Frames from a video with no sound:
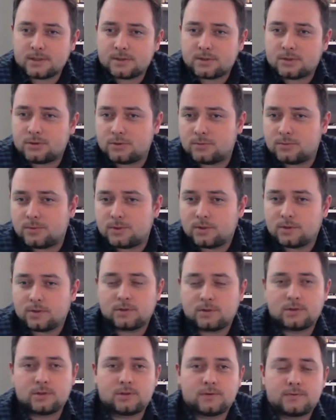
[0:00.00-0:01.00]
I hope
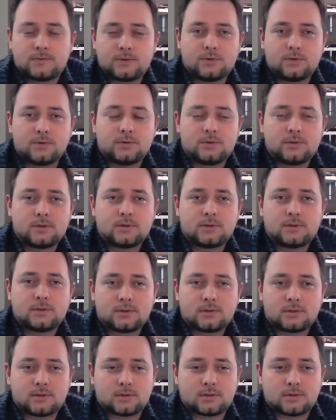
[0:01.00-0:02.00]
all of you
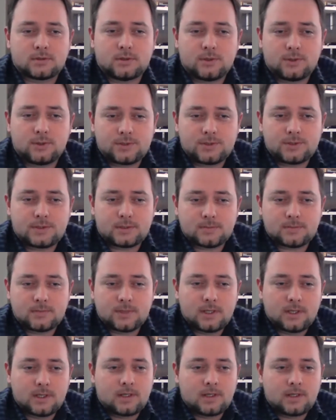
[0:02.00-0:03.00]
got
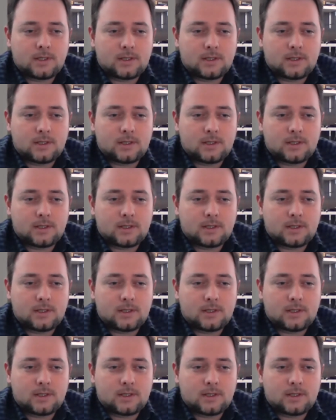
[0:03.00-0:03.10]
them.